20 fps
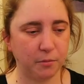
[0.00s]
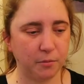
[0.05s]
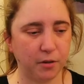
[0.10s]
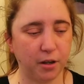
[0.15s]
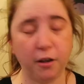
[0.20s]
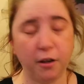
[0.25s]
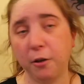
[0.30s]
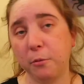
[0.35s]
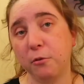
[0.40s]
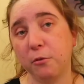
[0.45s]

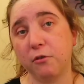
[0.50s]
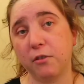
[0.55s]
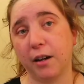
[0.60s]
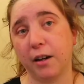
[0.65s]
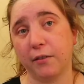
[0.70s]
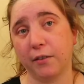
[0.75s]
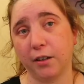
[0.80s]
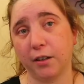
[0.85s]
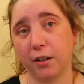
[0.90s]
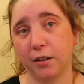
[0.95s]
But I hope you're
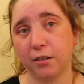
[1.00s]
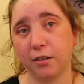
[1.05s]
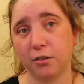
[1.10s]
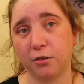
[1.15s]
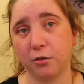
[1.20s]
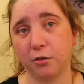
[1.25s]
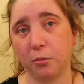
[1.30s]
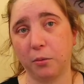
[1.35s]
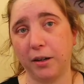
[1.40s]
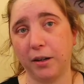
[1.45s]
having a
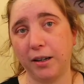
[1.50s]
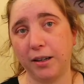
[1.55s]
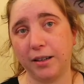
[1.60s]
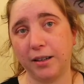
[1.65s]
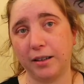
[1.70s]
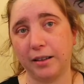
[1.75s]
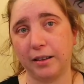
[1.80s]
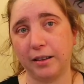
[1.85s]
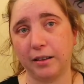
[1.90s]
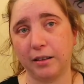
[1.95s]
good week
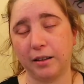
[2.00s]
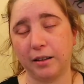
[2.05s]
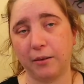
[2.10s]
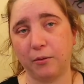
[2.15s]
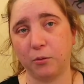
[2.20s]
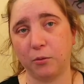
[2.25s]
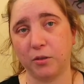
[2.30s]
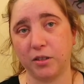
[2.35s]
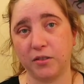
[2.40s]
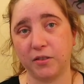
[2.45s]
and
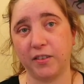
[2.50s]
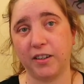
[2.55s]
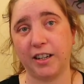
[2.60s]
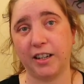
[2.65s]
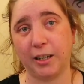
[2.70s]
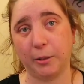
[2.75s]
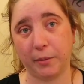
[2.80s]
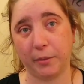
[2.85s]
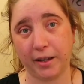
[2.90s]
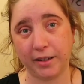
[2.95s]
everyone's
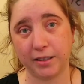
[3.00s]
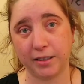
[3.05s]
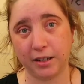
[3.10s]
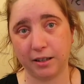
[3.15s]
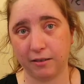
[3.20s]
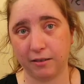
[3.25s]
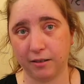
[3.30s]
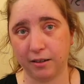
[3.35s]
feeling better,